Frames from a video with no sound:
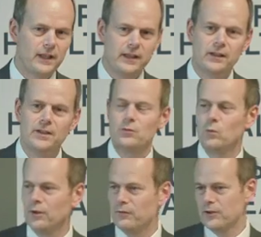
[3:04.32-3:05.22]
angles.
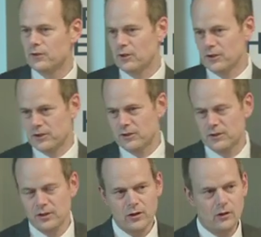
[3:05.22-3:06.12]
One of the
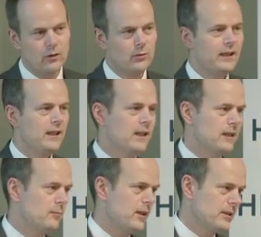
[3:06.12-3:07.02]
trusts already
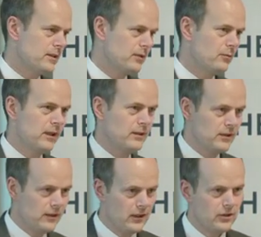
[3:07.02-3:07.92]
had a medicines
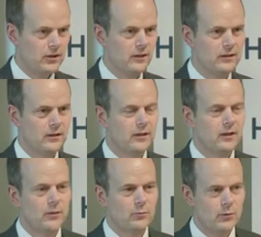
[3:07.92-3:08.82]
reconciliation
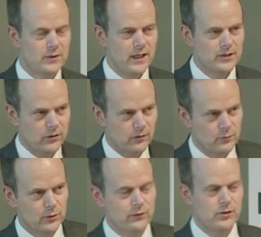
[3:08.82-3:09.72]
process.
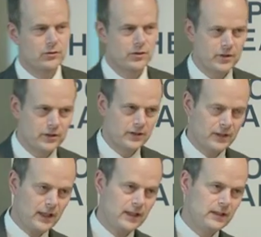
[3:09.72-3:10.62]
Another one of the
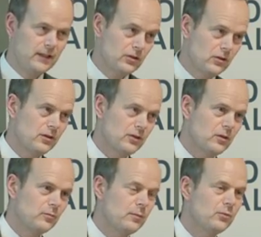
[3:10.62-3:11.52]
trusts had a discharge
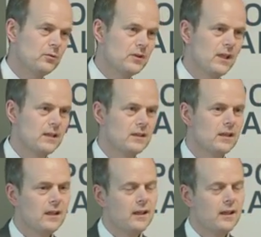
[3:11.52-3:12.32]
summary process,